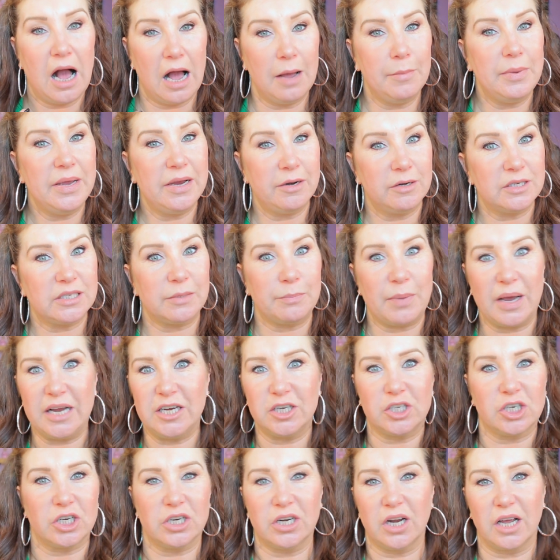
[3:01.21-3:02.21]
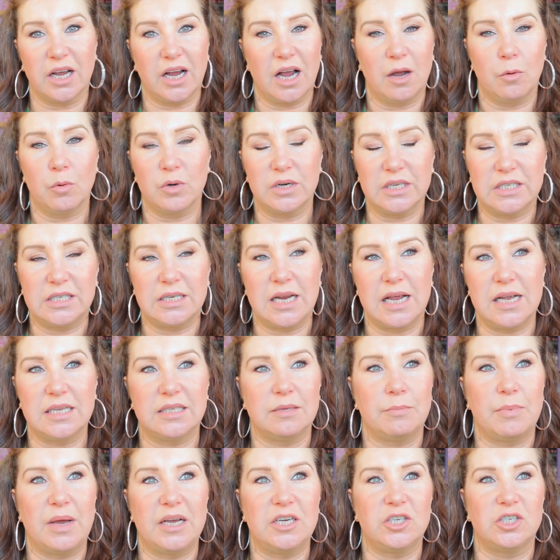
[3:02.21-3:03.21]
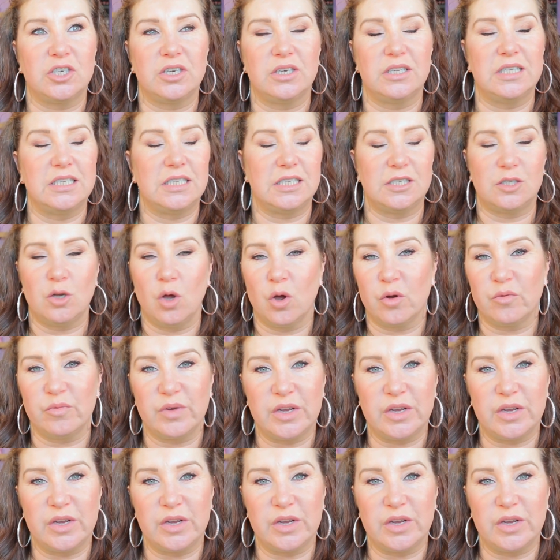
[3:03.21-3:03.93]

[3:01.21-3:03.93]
I'm here as a patient, like I want to stay as a patient. This is not a